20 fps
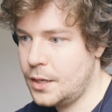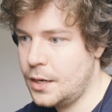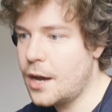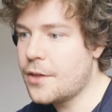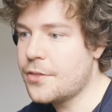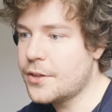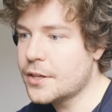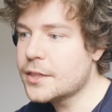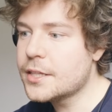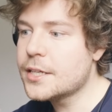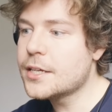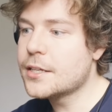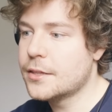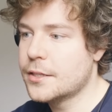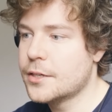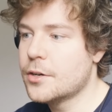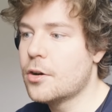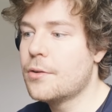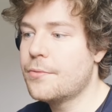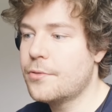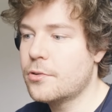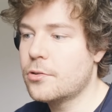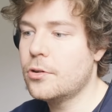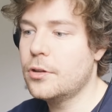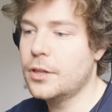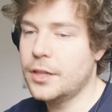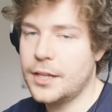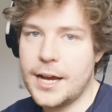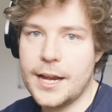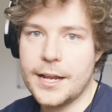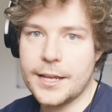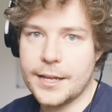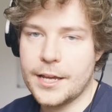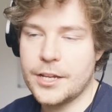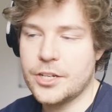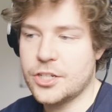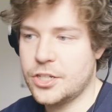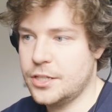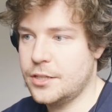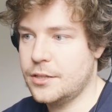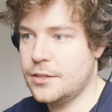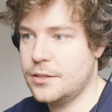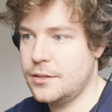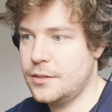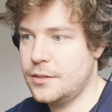I think the overall lighting engine